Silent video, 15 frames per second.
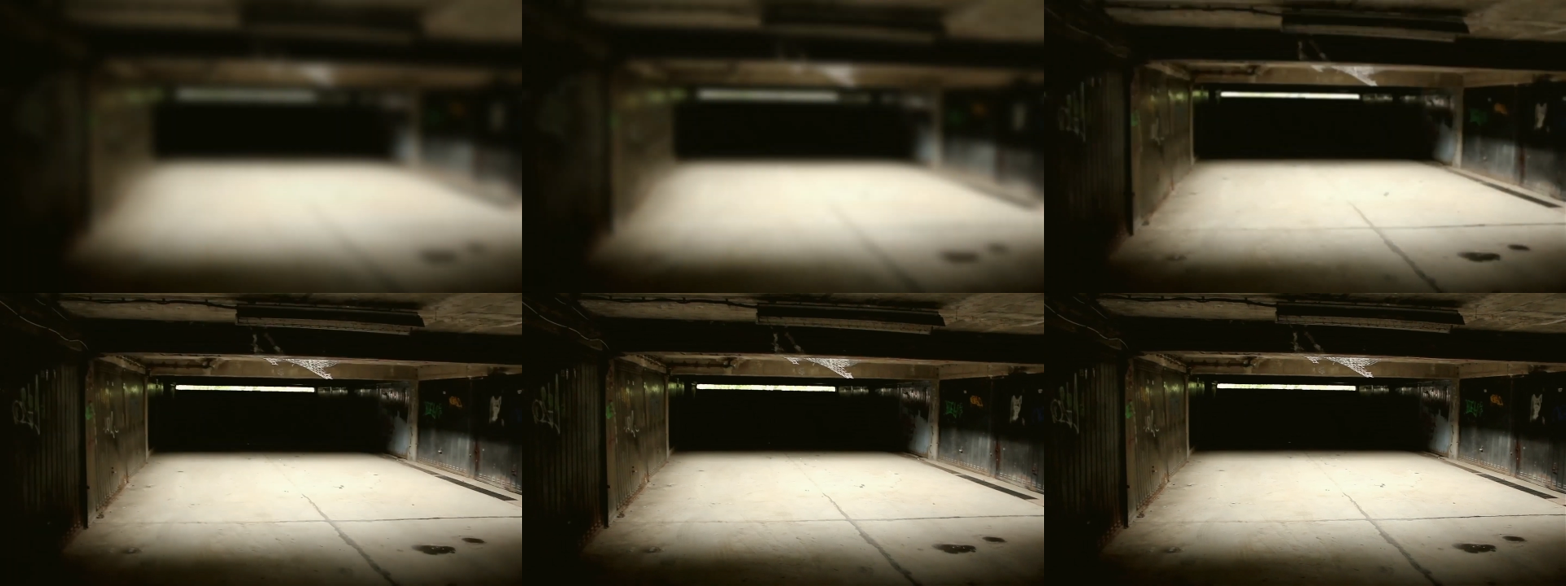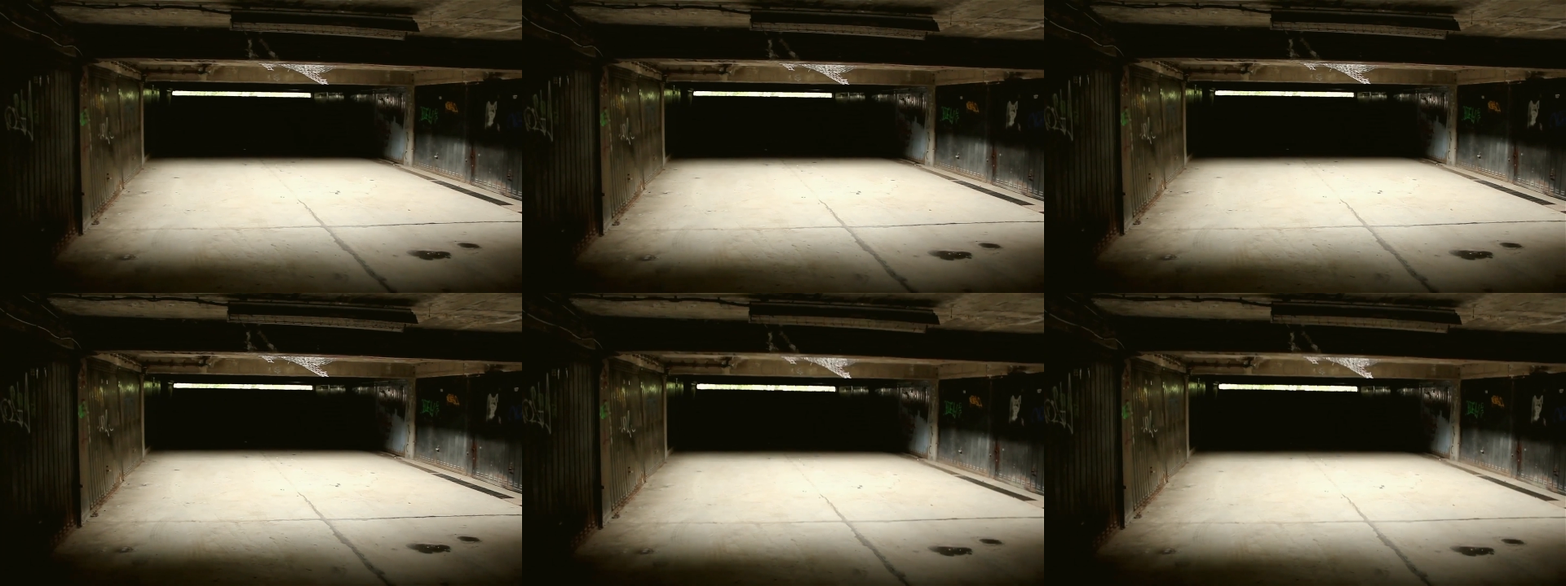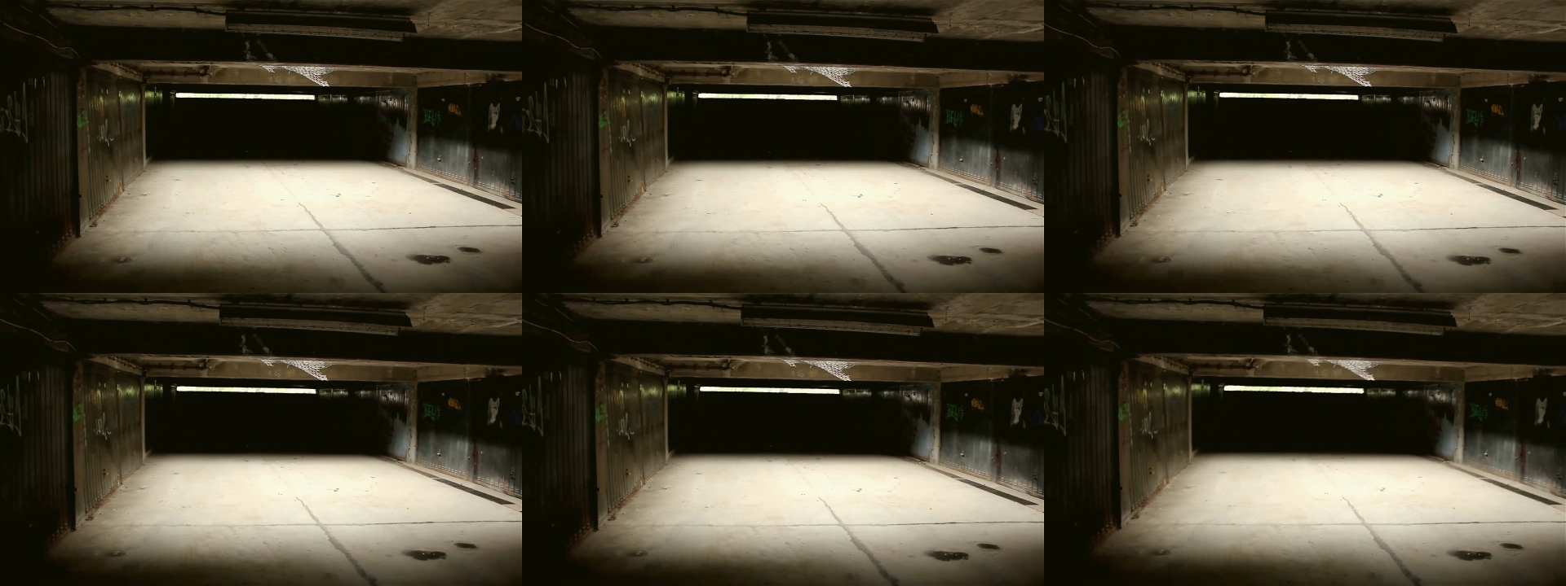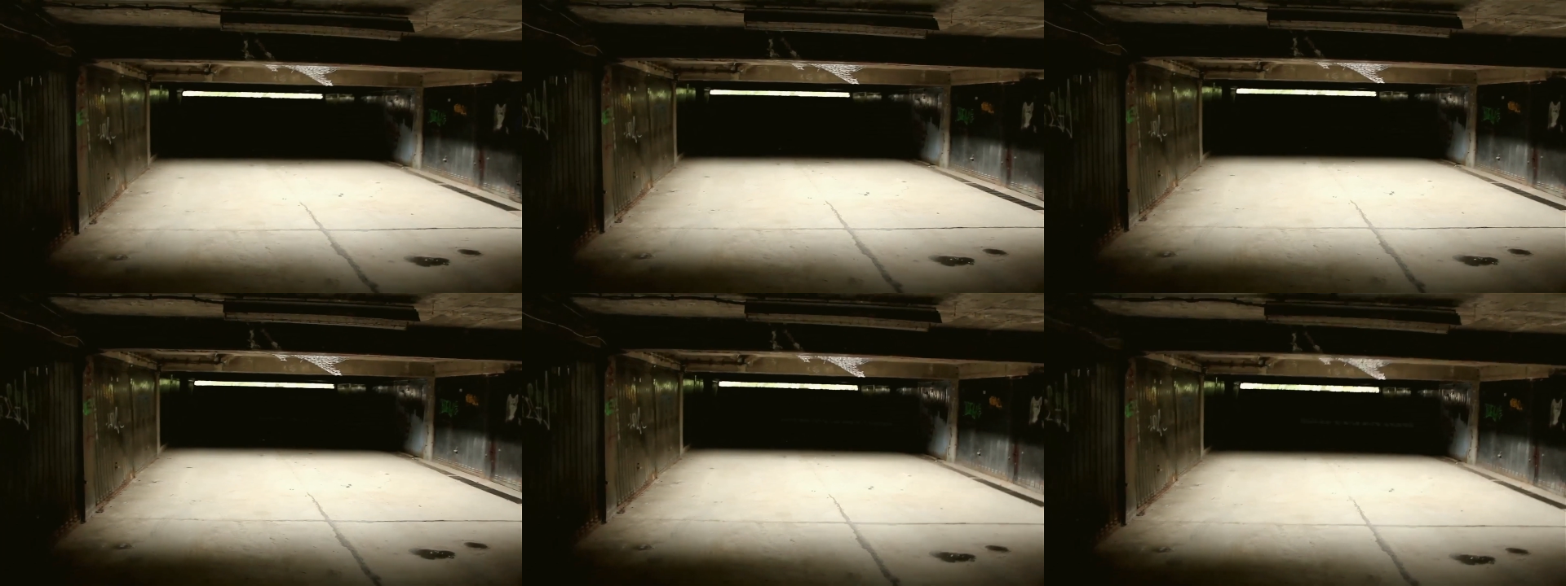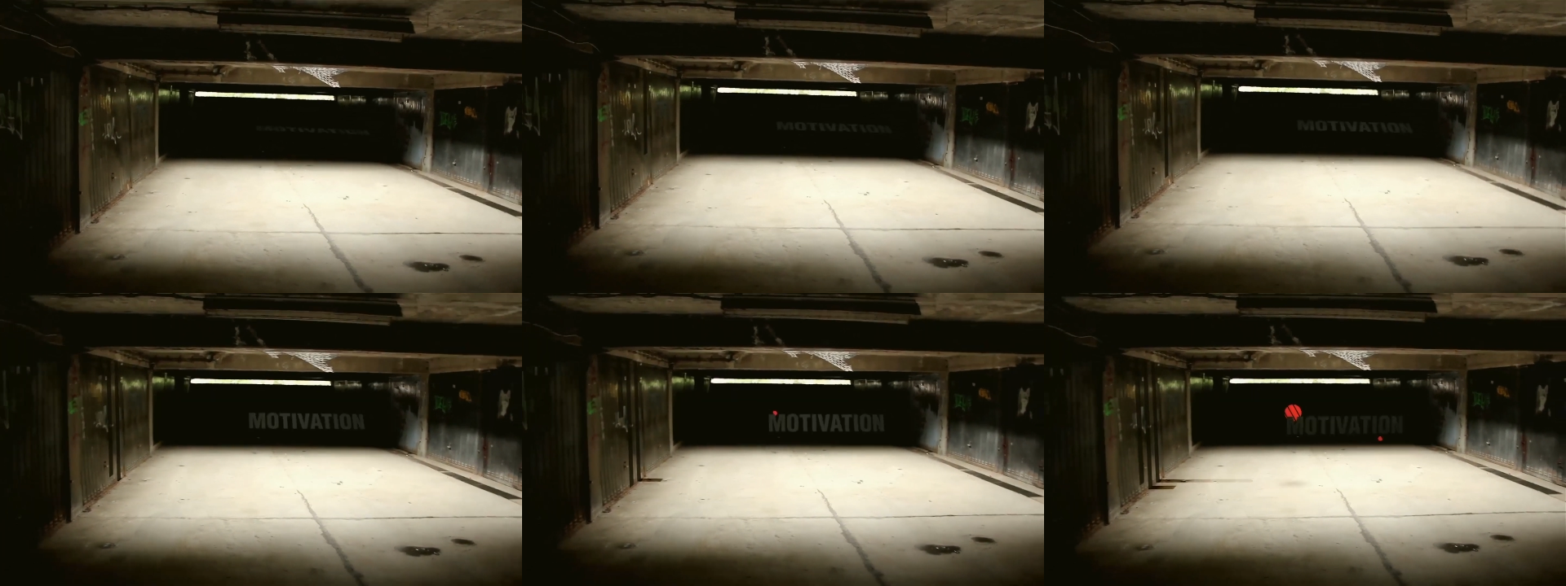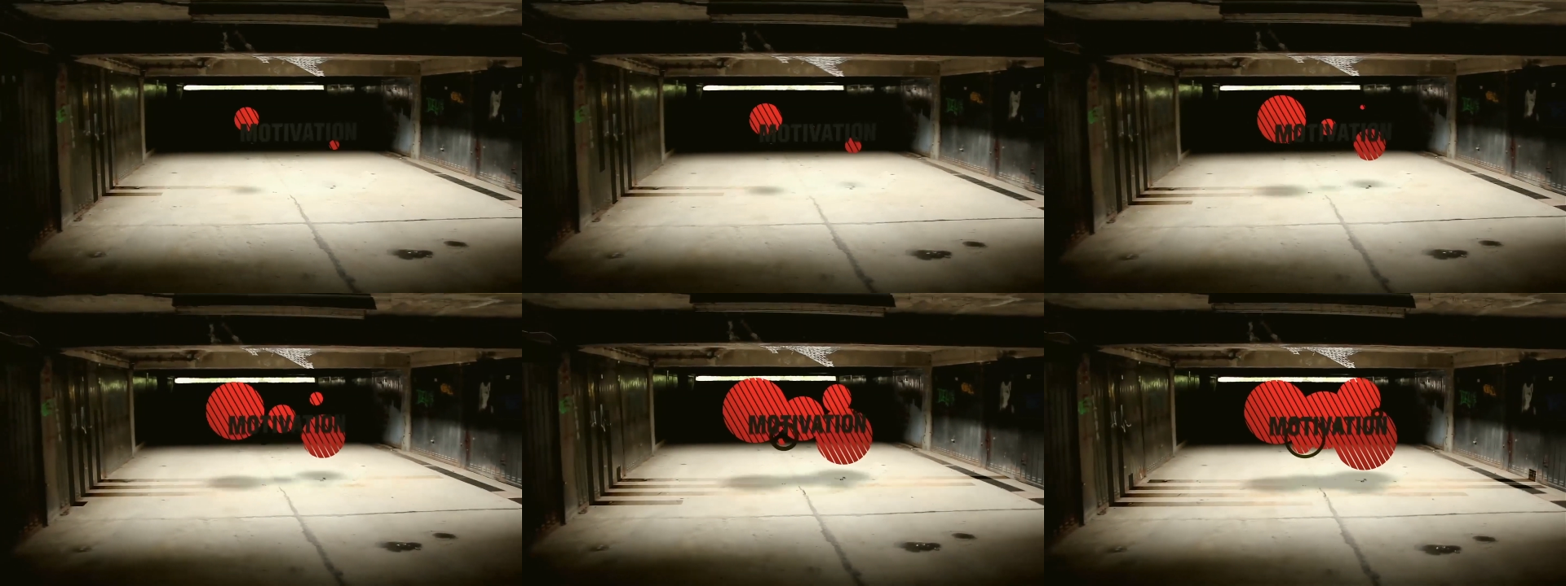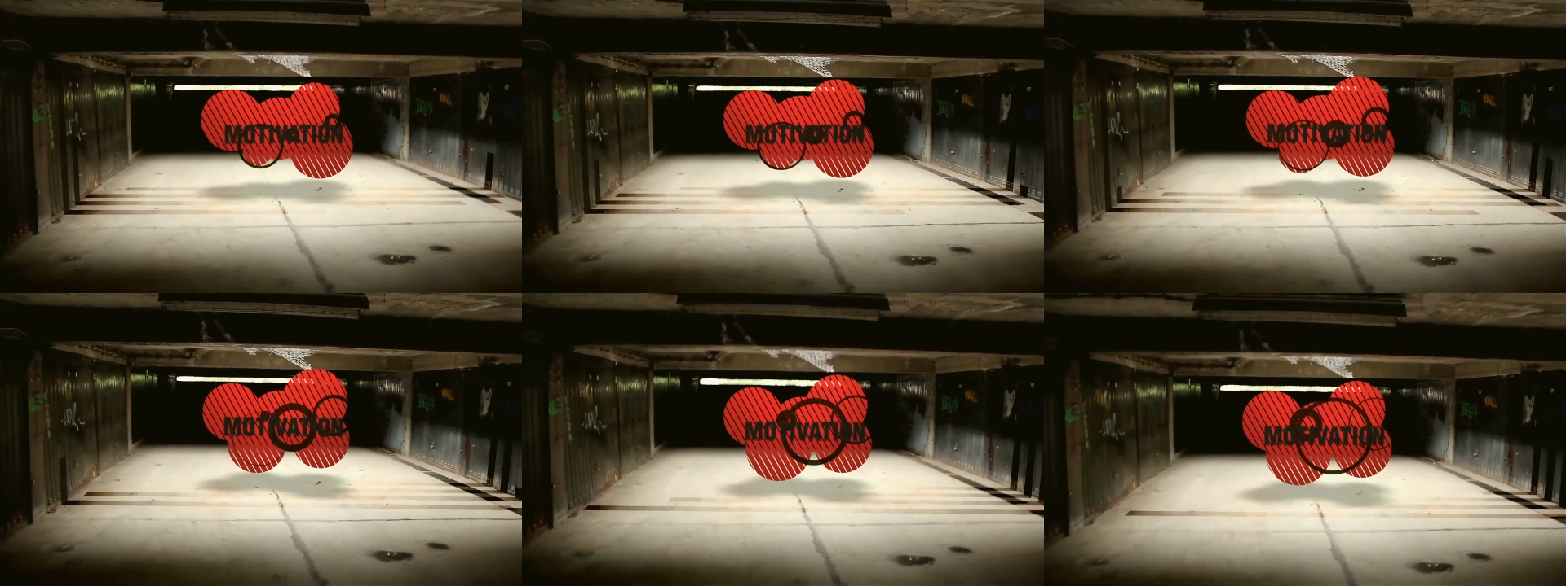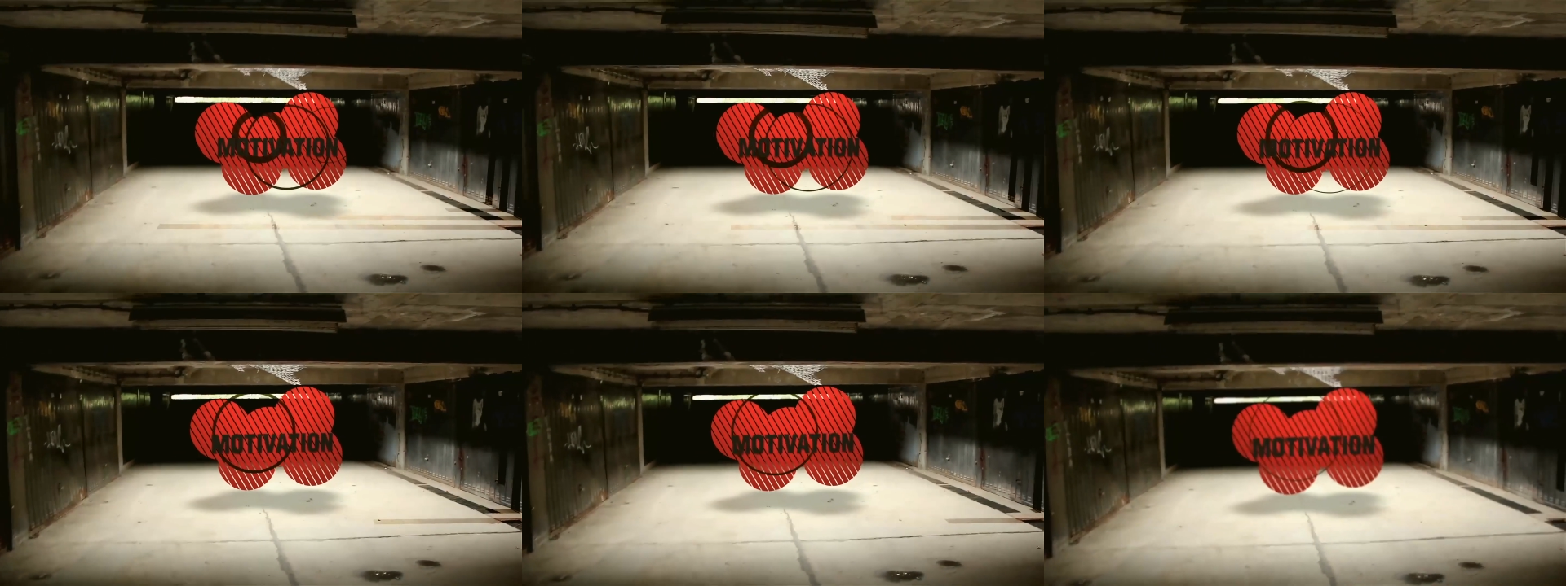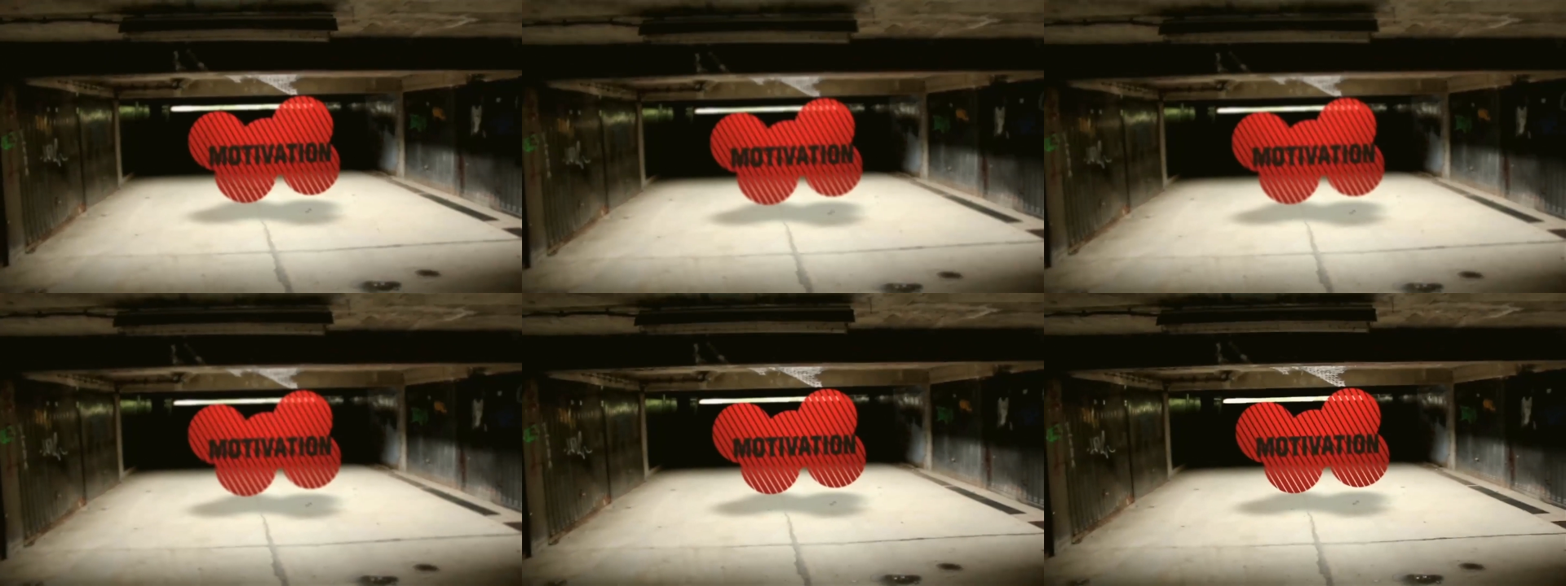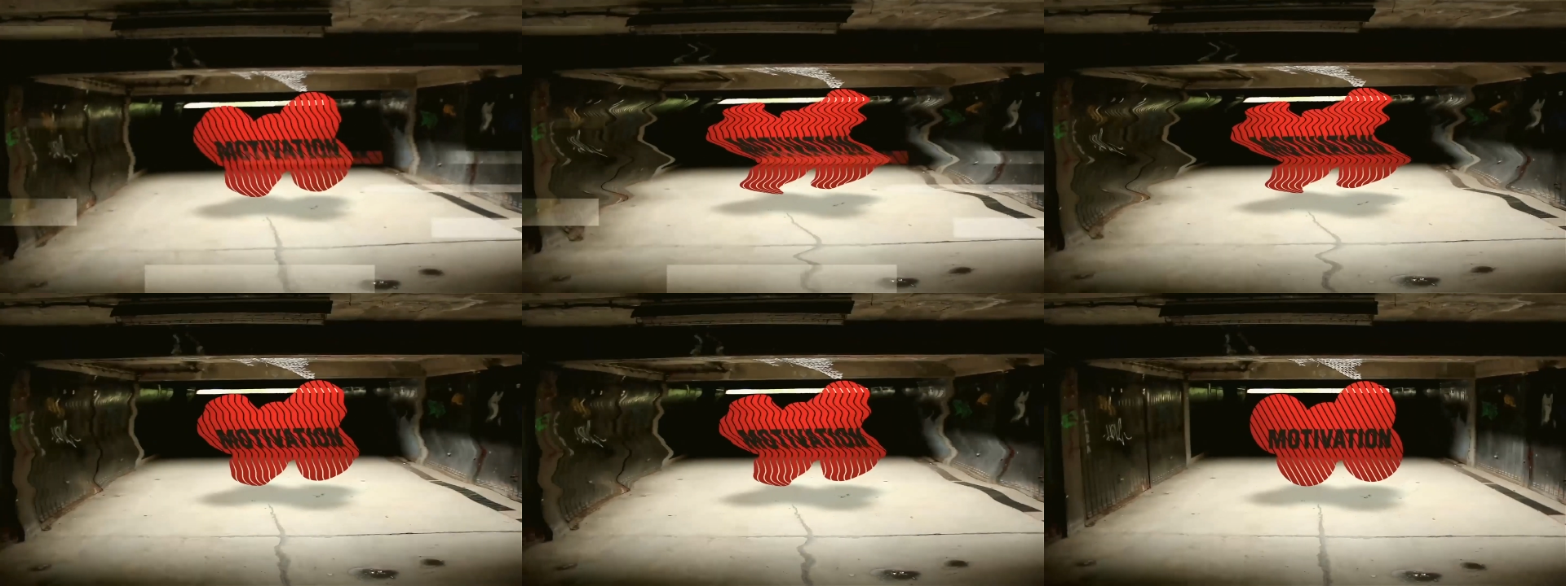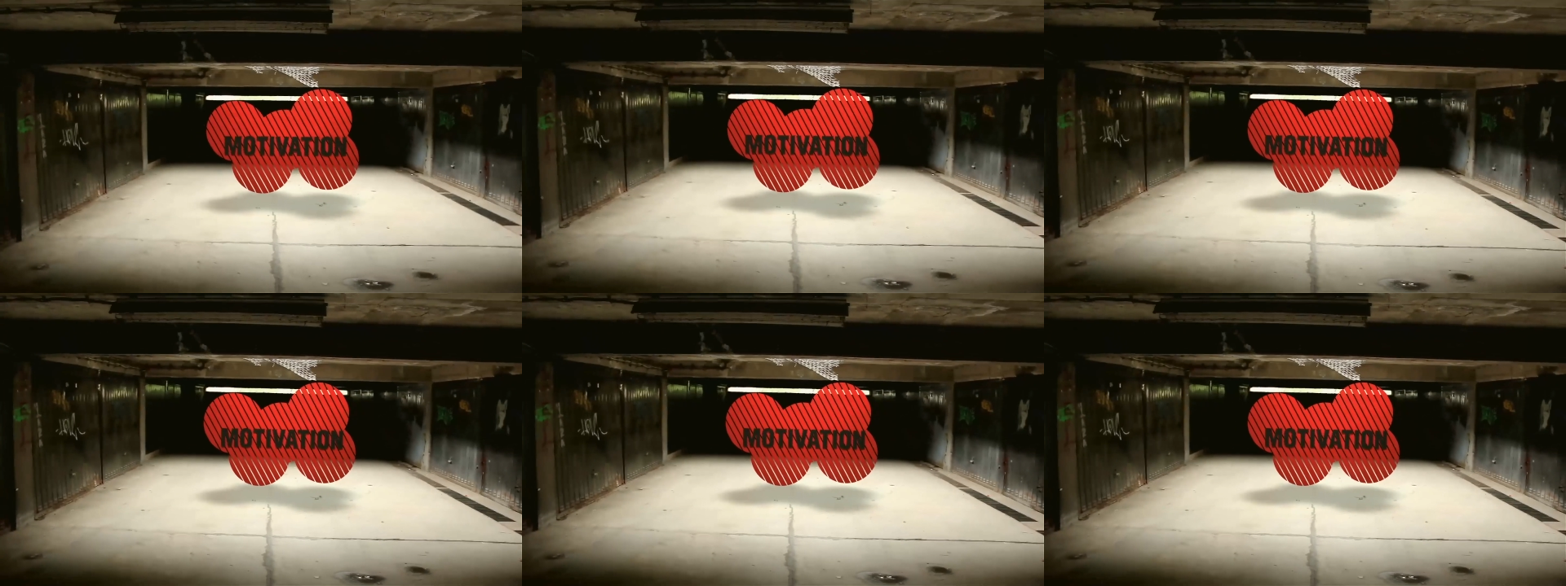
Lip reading: Nobody's mouth can be seen.